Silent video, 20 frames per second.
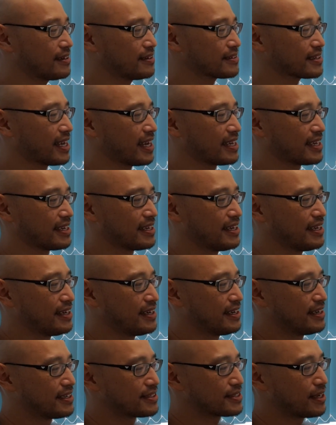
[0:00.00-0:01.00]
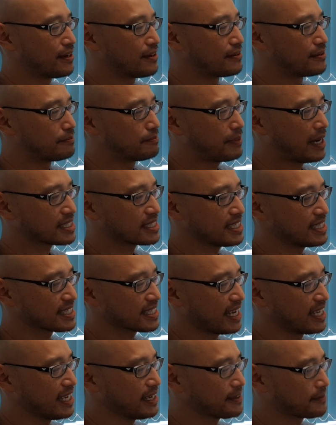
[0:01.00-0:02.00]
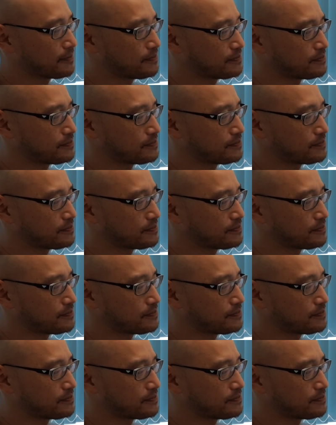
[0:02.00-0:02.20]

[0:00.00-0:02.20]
Okay. So back to the scanner.